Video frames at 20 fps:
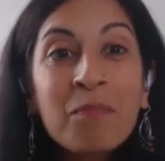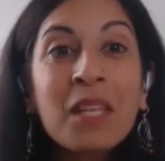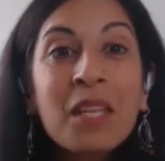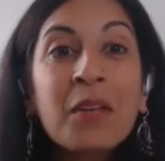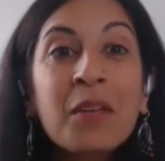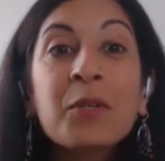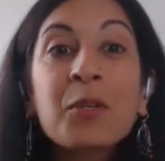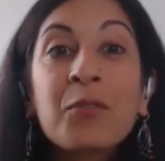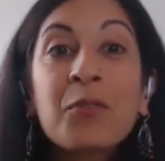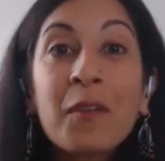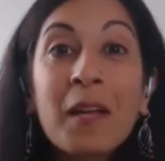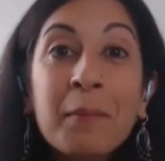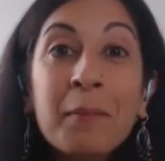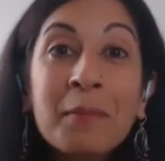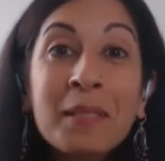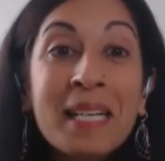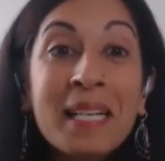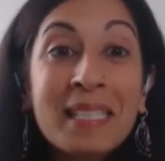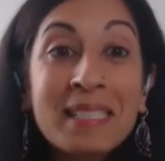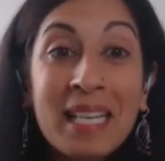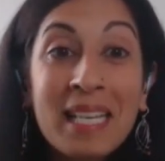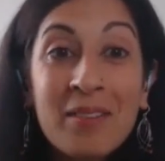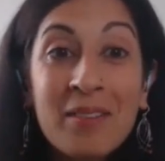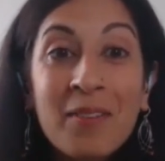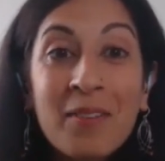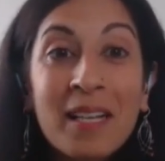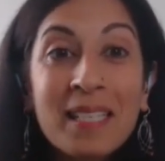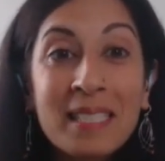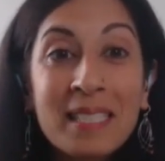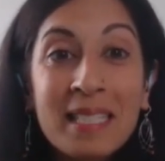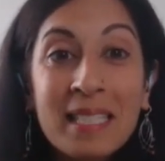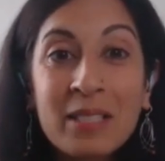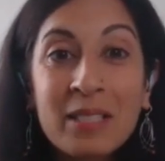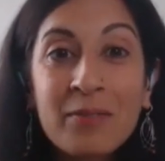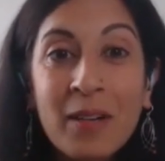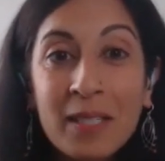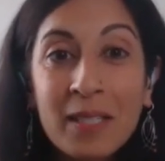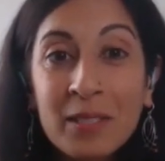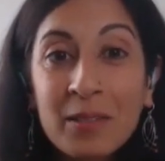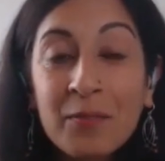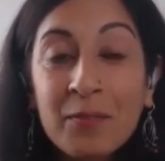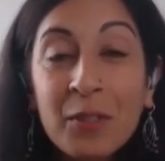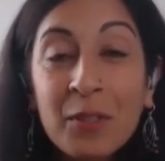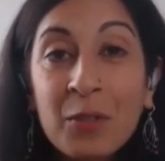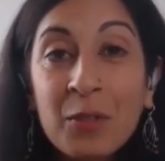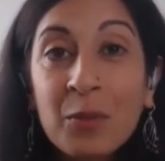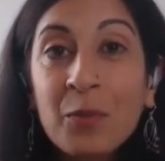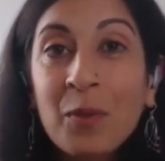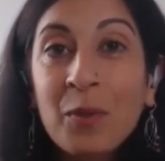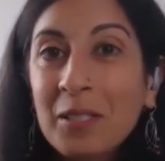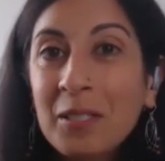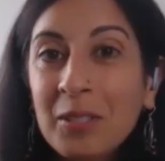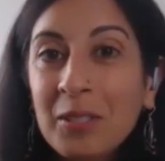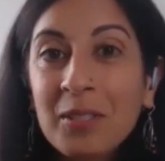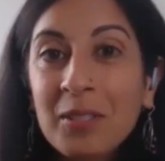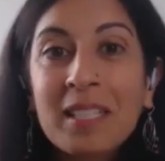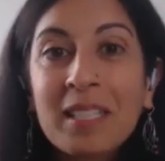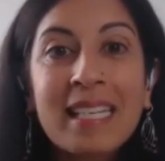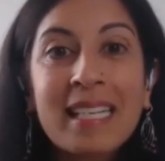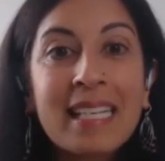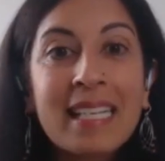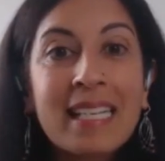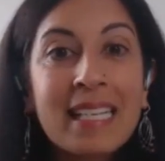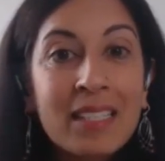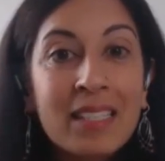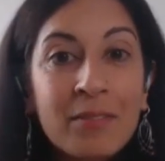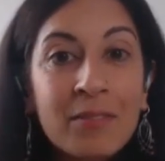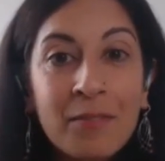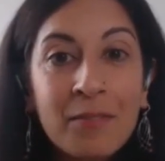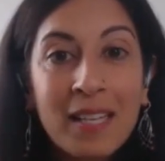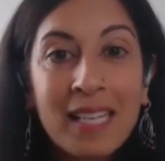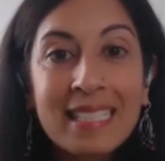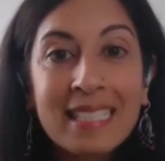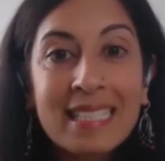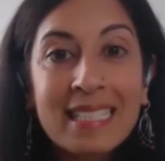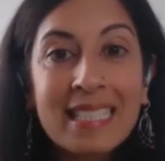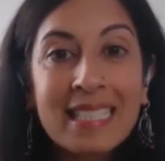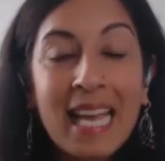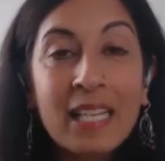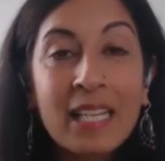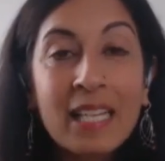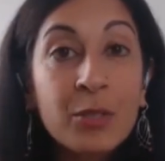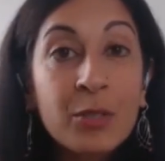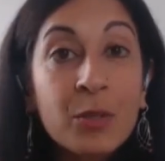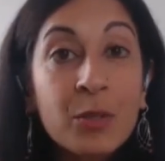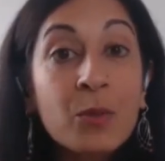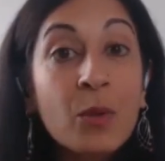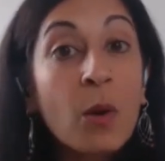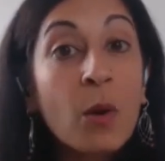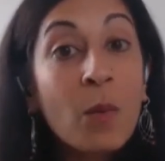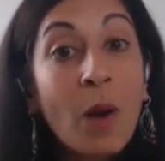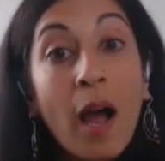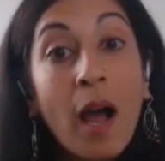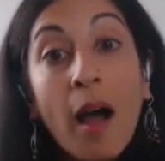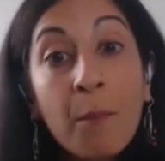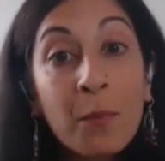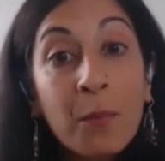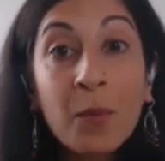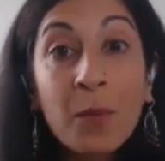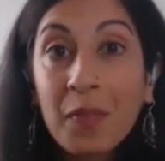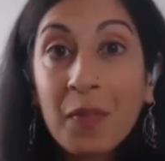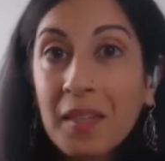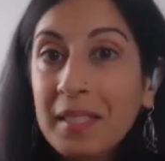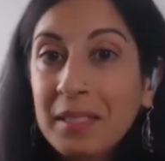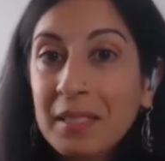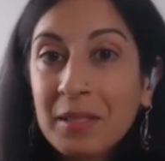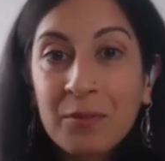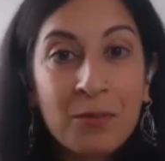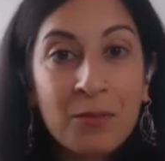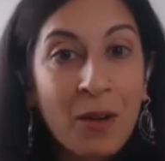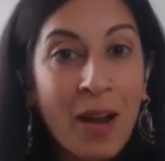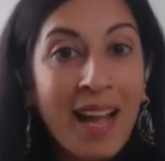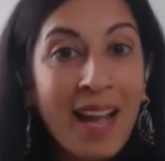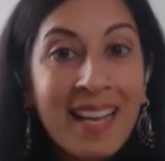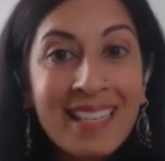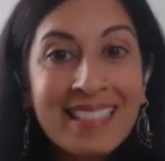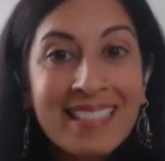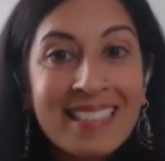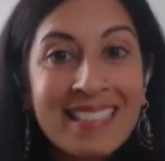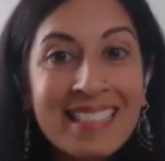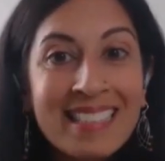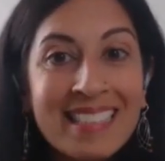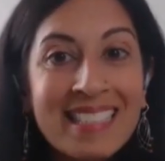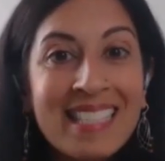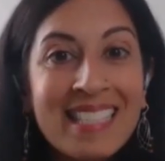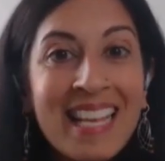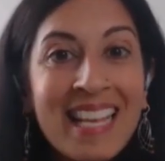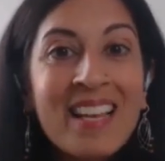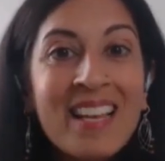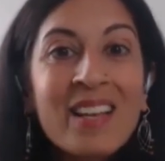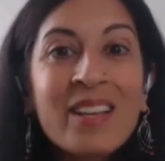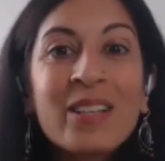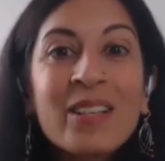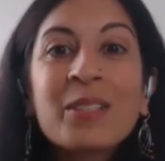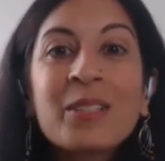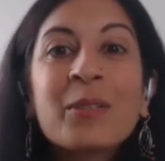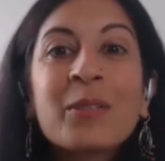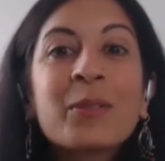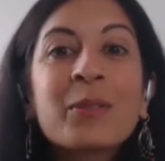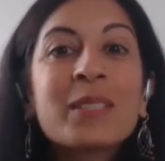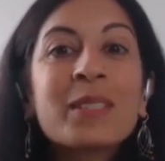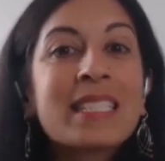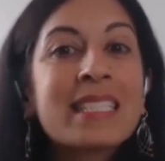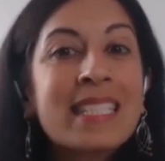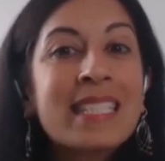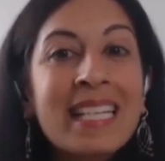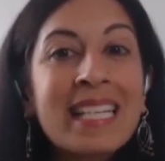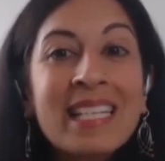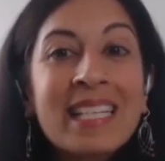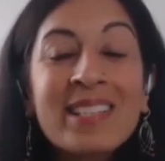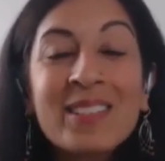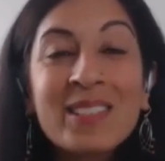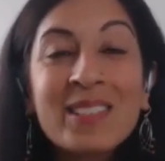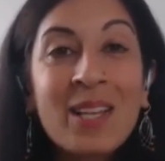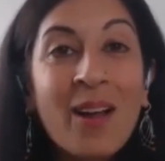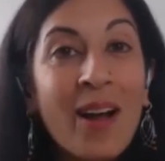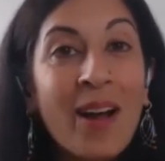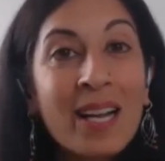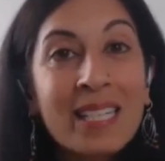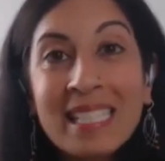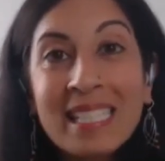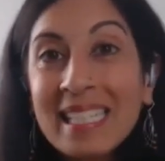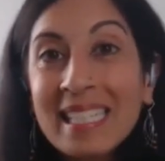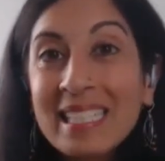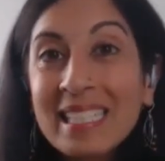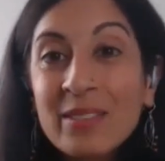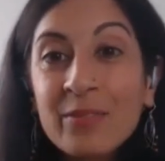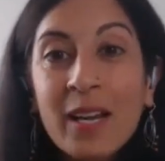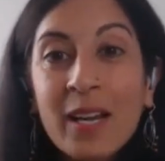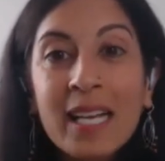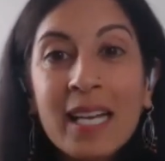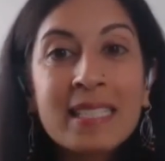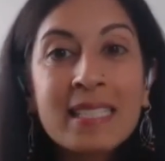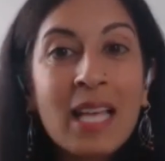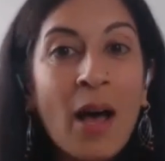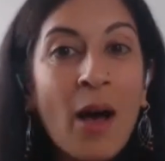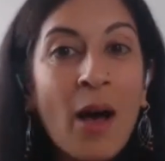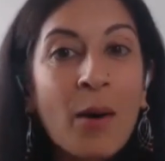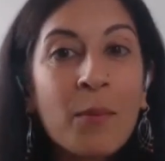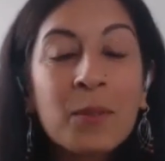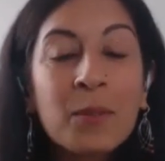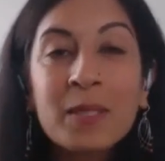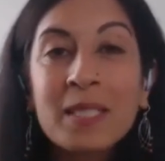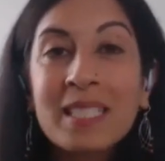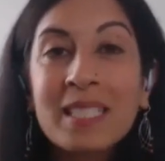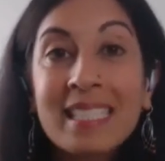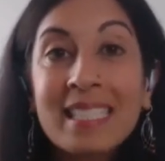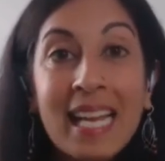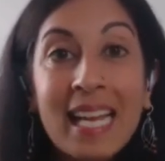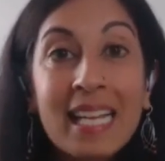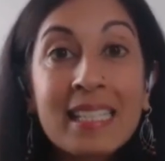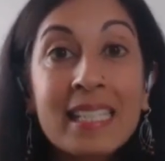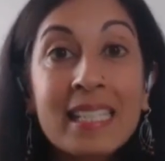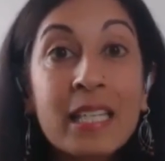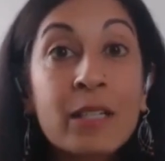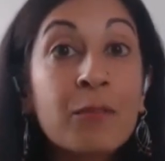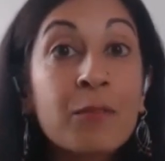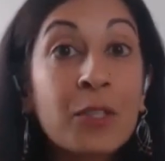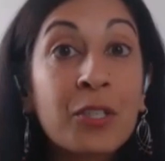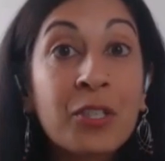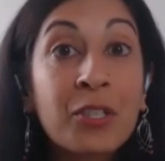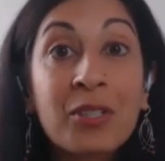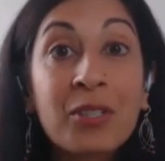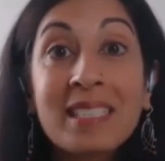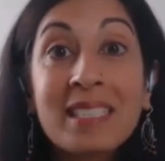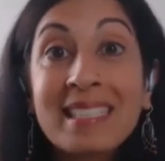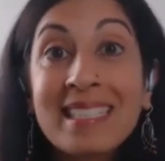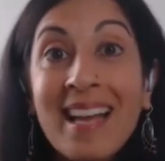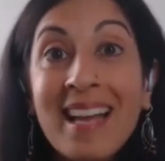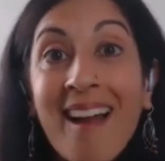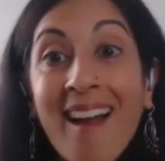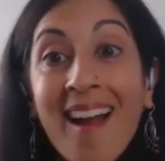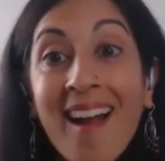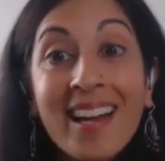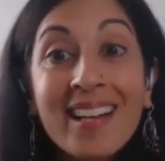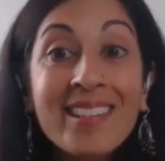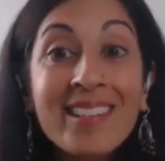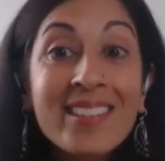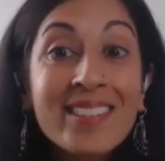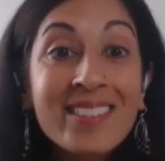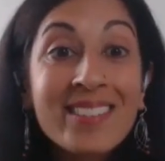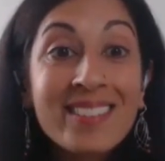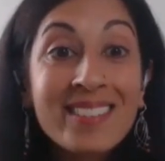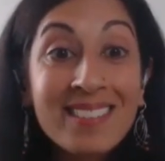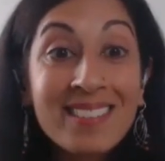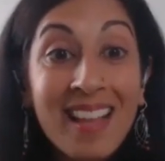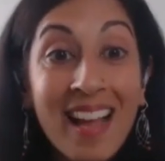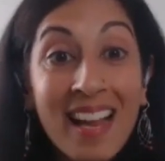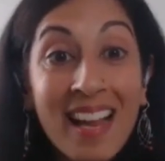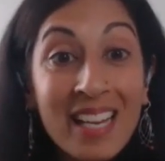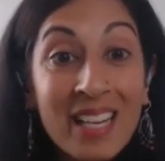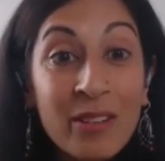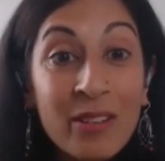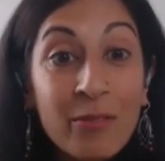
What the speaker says: Your family identifies these friends for you when you're an infant, and you grow up with these friends. You see or talk to these friends almost daily for your entire life.